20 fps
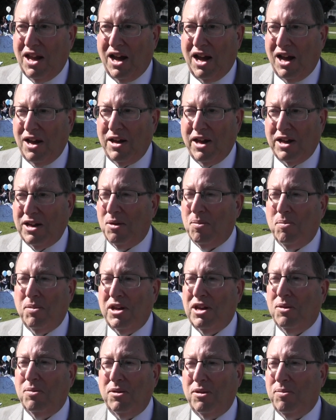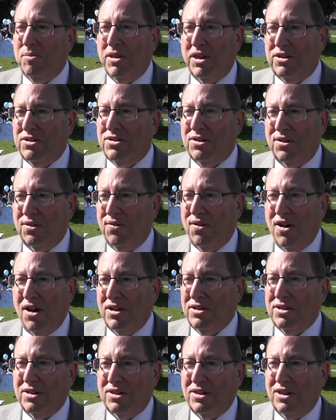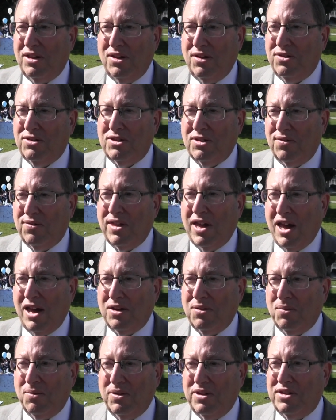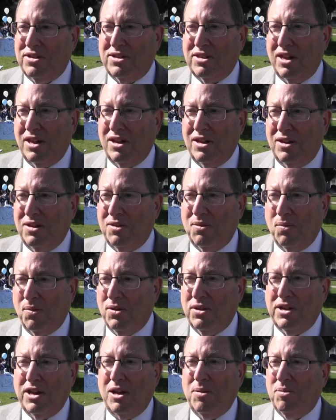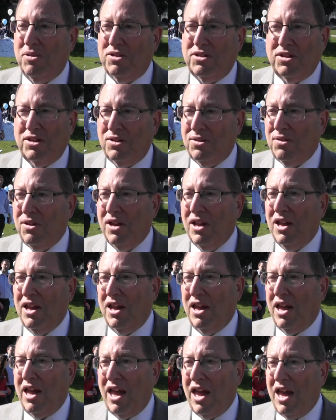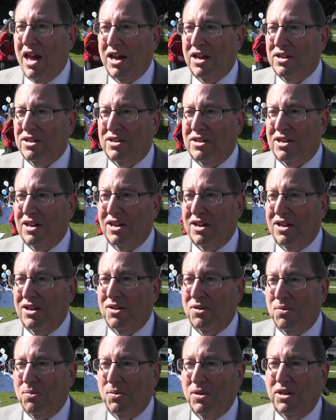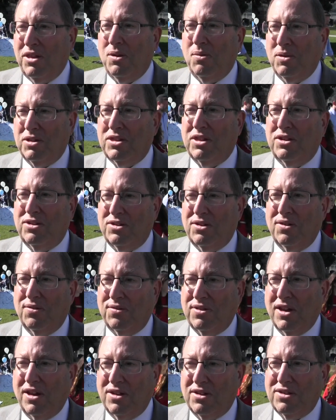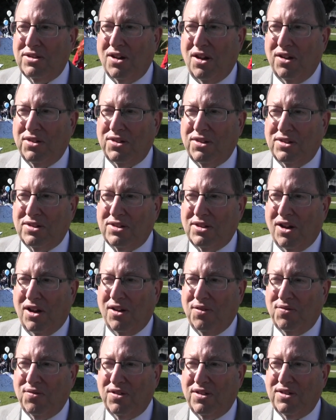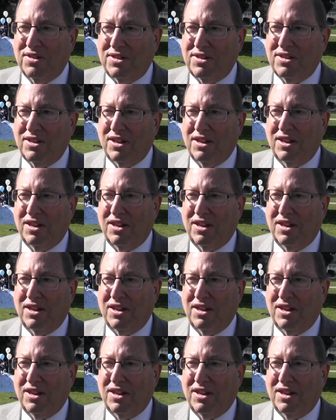At a minimum, they should have halted the use of that, which they weren't able to. And really what they should have done is halt this conference.